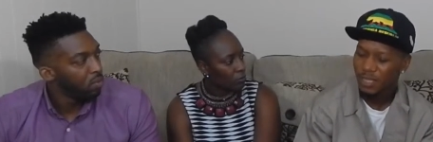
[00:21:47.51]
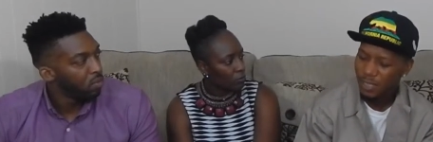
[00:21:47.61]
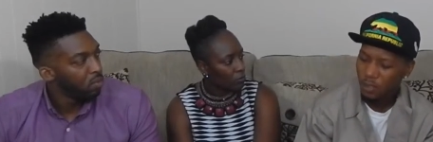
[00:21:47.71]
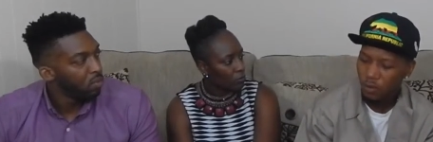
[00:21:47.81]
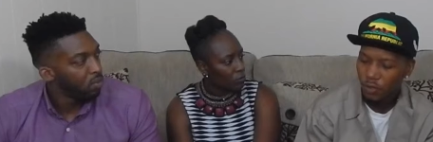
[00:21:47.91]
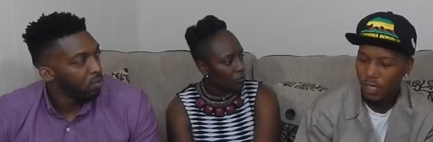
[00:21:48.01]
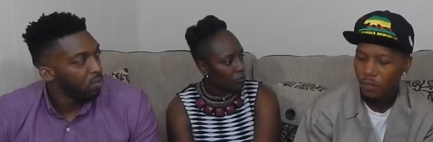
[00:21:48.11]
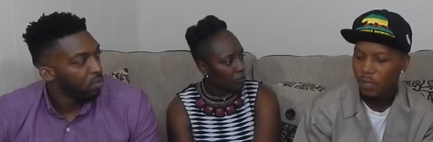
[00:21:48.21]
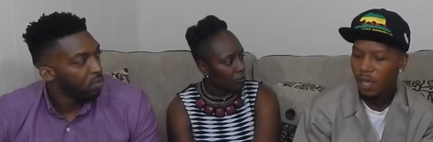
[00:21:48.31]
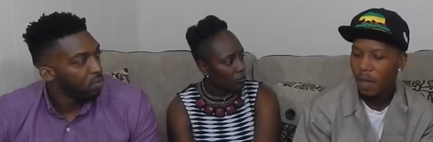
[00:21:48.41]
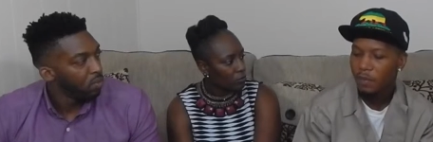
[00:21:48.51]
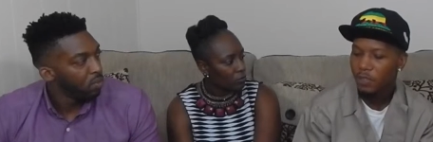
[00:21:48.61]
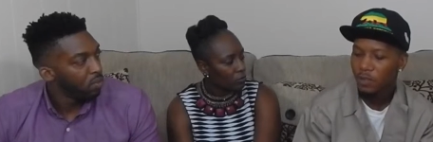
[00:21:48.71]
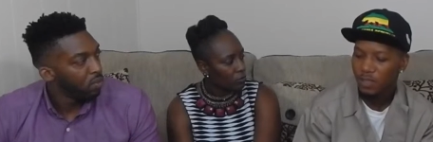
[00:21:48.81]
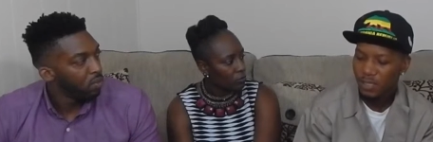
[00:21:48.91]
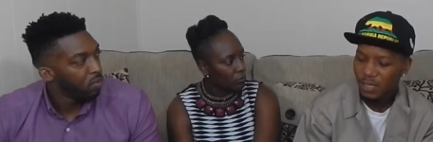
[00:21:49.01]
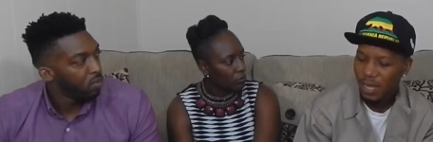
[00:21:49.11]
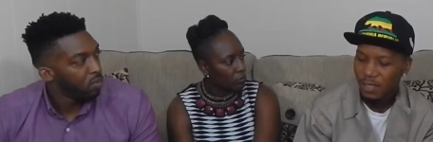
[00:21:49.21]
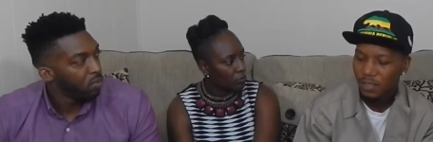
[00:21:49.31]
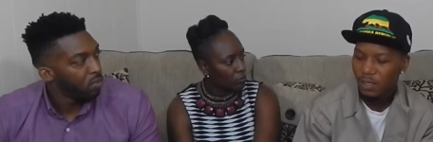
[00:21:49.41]
Speaker 1: still greeted with obstacles and
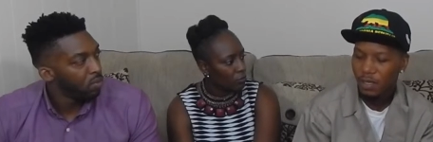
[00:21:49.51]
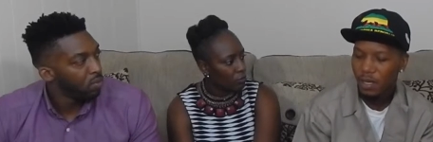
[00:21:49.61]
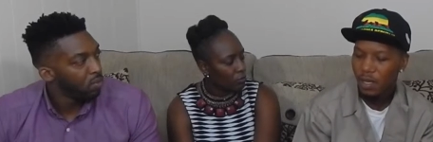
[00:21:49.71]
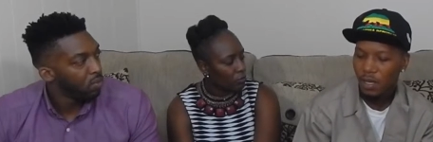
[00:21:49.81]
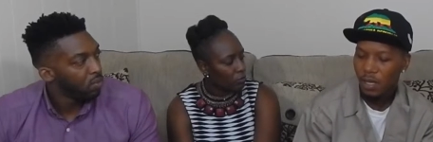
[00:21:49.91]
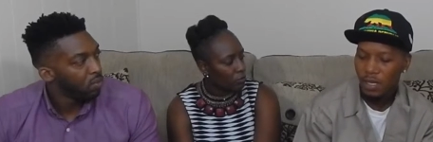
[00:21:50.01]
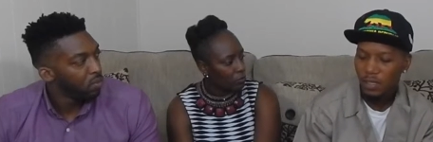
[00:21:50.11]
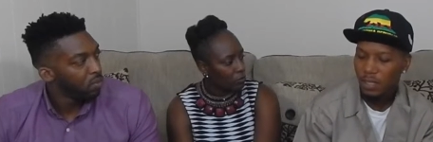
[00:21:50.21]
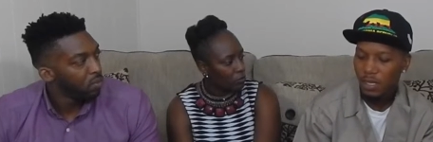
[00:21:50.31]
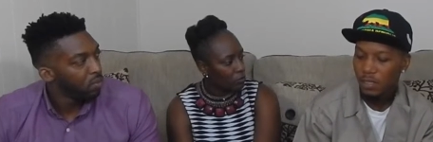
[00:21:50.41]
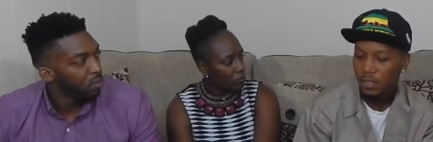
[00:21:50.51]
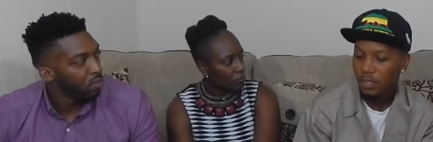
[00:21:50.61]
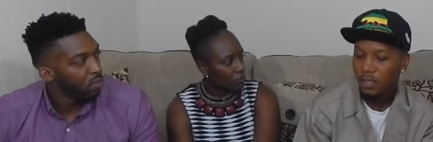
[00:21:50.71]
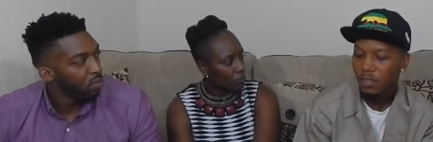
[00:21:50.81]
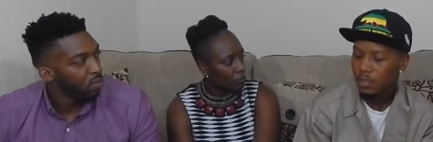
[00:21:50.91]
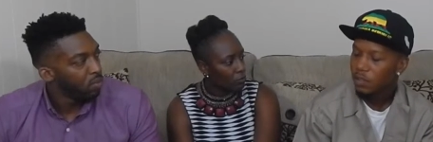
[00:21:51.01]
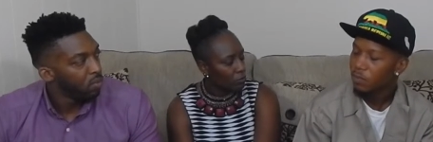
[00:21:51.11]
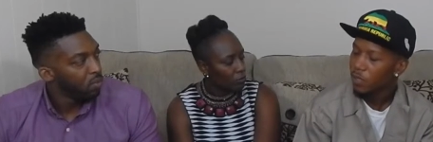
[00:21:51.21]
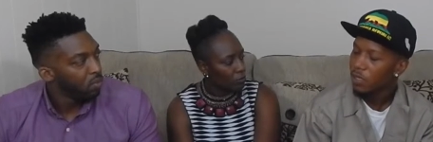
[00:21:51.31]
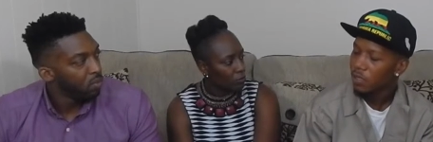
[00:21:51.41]
tests. And it's, it's, it's, it's
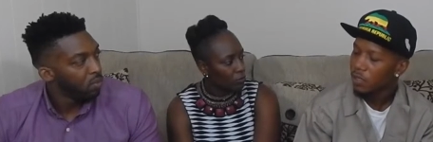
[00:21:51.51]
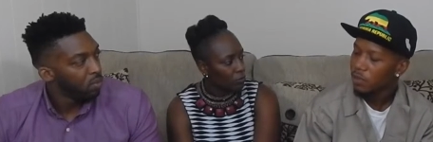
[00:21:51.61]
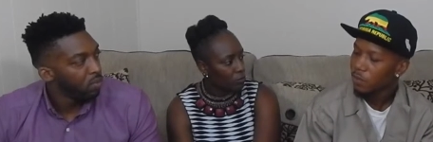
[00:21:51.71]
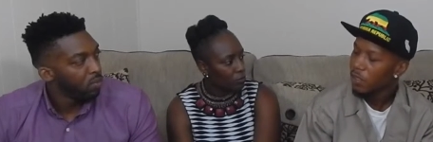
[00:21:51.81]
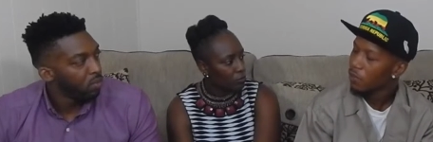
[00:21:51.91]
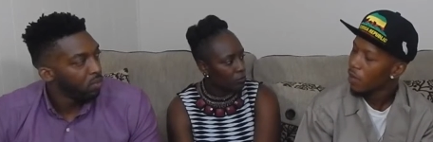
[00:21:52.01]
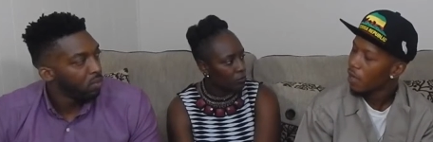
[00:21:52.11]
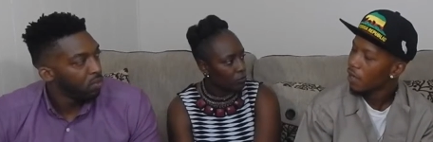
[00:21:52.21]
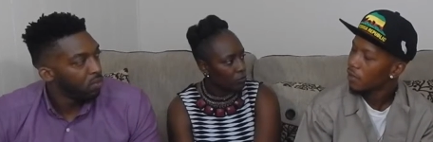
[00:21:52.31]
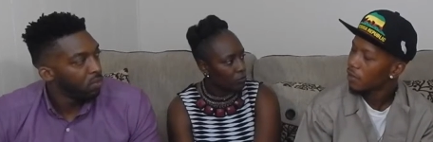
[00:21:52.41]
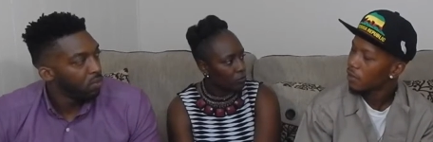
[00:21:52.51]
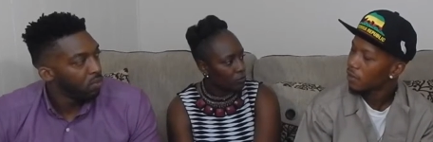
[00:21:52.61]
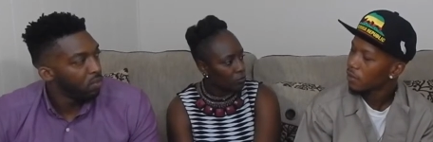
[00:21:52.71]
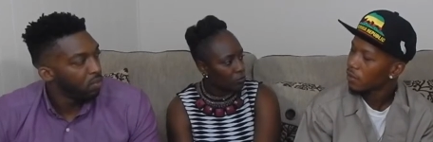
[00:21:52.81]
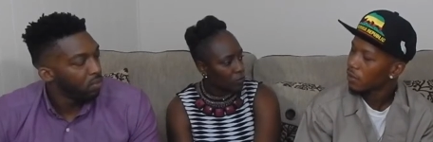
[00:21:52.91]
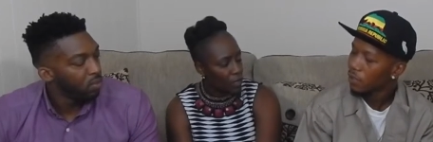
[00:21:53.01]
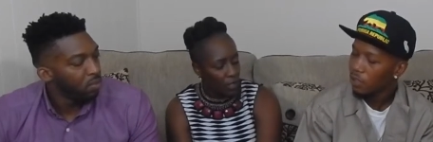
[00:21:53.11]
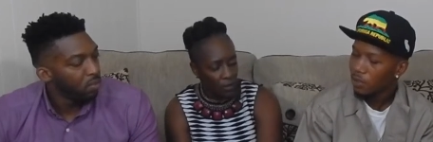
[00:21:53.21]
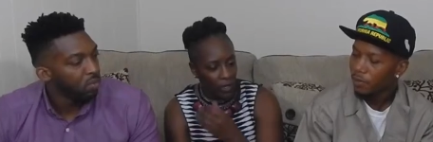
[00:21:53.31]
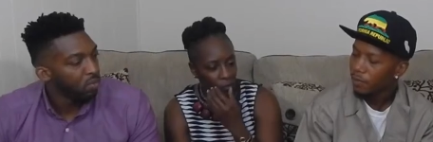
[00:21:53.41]
pretty it's pretty wild. Mm-hmm. You
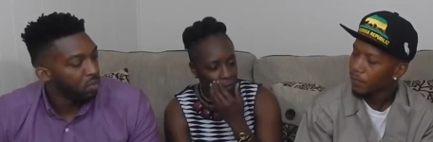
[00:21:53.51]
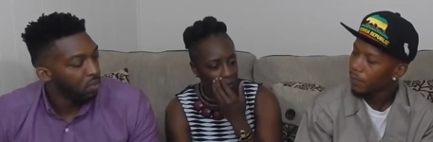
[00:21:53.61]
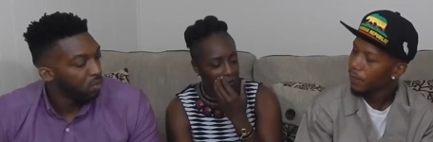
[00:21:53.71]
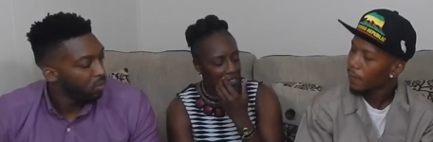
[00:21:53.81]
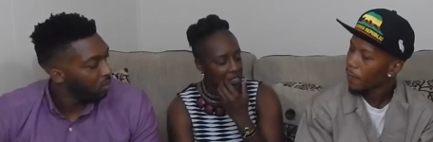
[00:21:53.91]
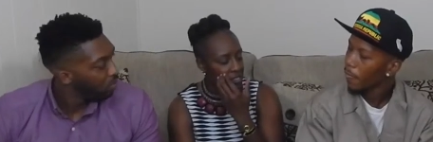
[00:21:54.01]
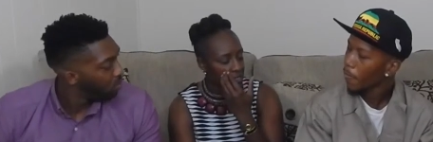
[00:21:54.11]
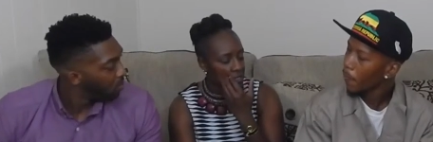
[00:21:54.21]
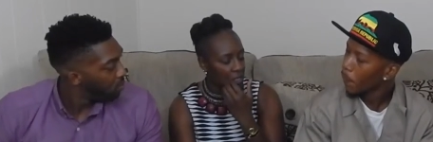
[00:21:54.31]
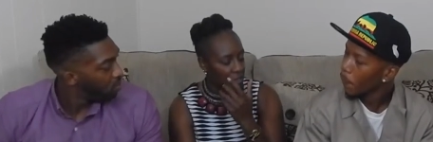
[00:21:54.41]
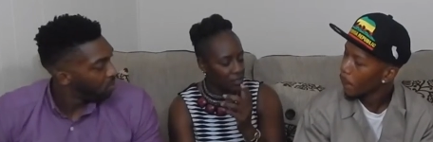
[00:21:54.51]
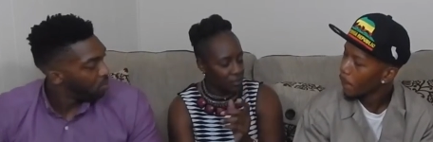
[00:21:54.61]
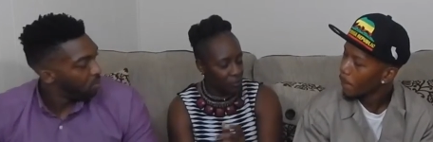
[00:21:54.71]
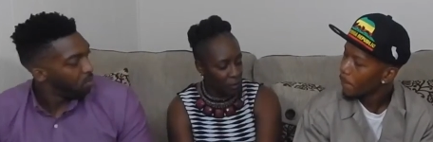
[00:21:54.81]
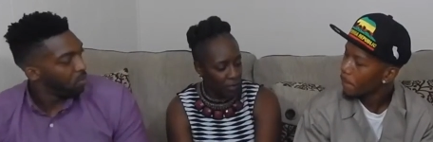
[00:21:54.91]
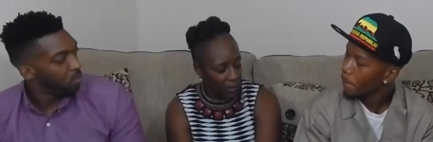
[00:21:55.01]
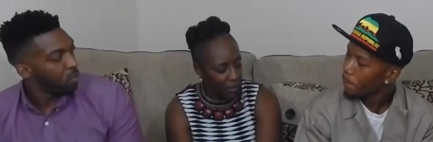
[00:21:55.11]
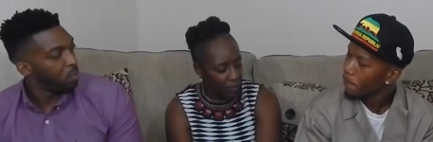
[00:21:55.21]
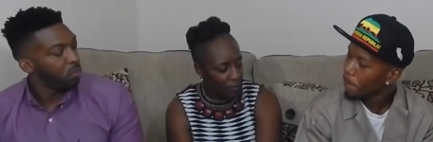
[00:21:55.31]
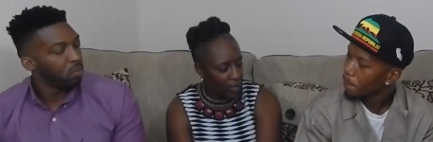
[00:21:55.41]
know?
Speaker 2: Okay. Well, you mentioned uh, just a moment
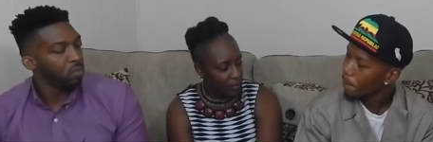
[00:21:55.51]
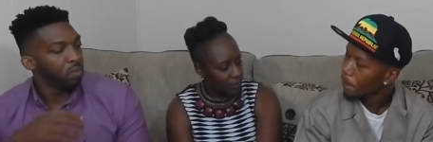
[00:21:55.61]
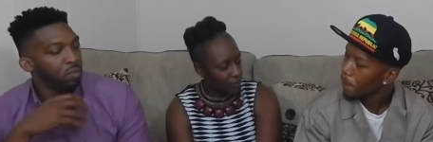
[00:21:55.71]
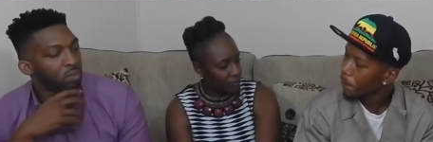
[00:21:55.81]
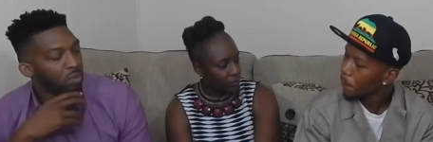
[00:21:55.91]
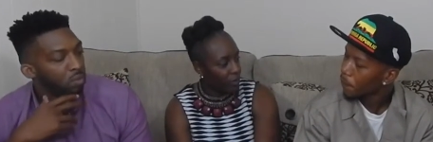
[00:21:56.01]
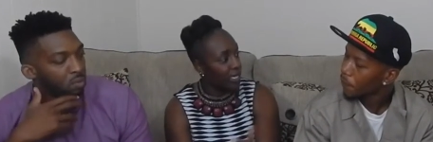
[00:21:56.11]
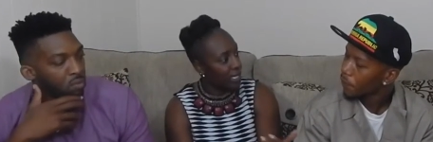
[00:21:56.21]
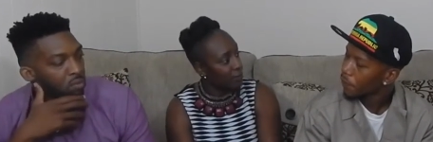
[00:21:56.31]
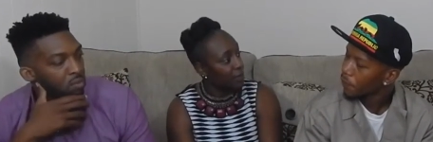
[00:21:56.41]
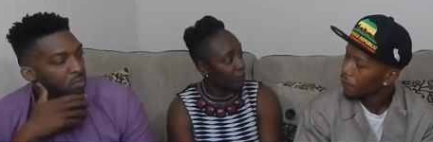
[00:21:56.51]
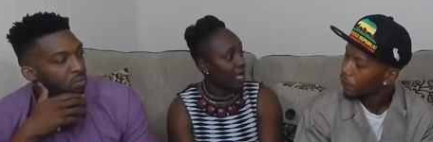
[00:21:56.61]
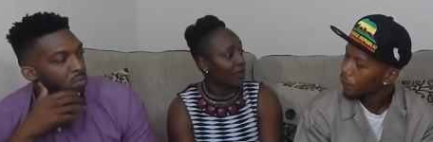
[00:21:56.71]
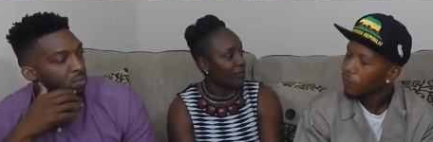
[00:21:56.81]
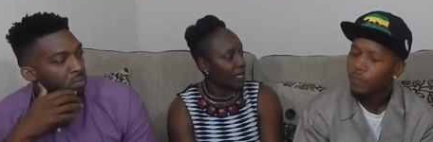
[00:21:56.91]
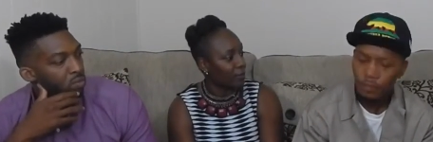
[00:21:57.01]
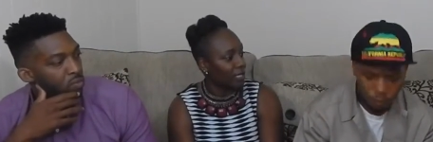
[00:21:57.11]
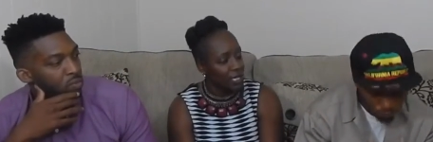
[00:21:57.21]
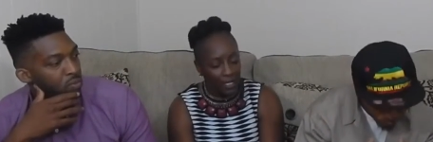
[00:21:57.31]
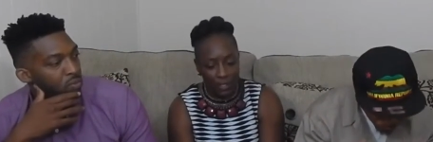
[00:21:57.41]
ago about breaking up the black
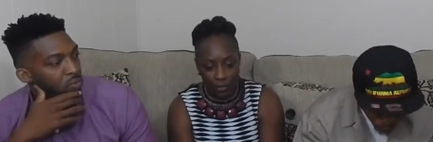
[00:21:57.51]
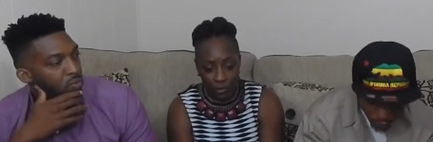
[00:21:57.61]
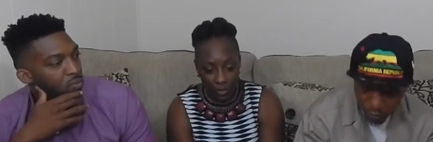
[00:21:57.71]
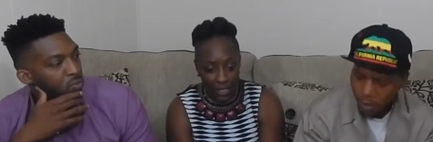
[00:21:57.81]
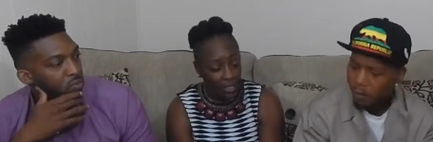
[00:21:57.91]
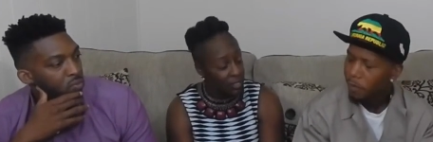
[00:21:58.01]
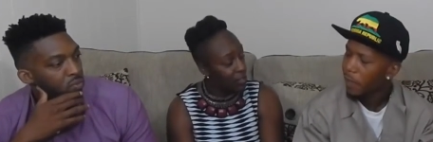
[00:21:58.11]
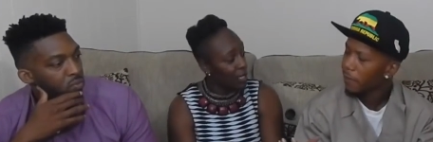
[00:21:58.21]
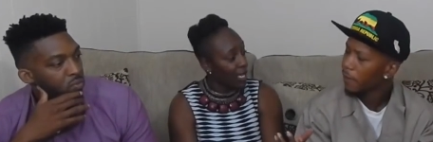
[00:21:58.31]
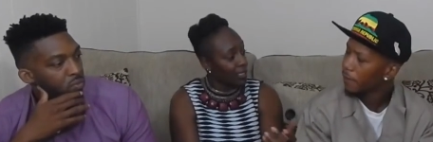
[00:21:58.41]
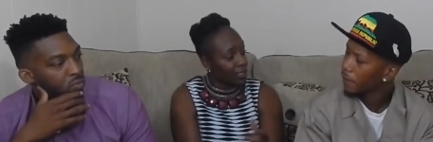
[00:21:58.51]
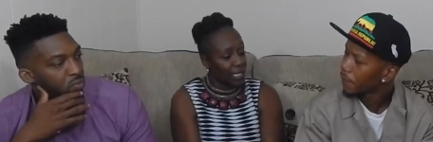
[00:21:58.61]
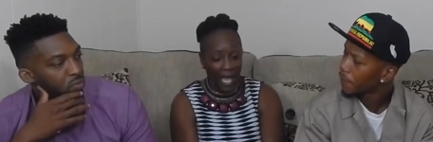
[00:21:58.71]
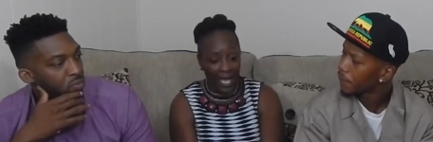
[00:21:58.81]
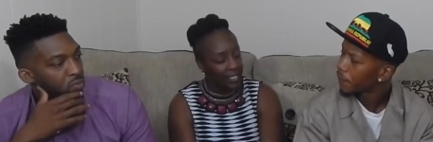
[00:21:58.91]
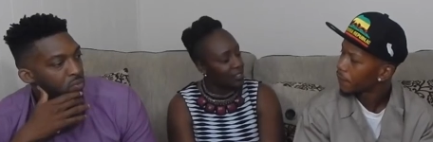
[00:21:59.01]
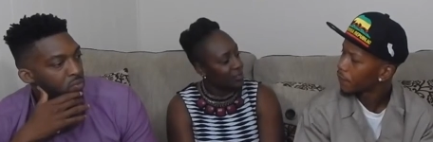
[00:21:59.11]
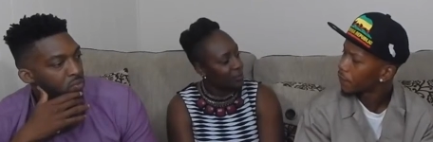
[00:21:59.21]
family. Do you breaking think that you're actually adding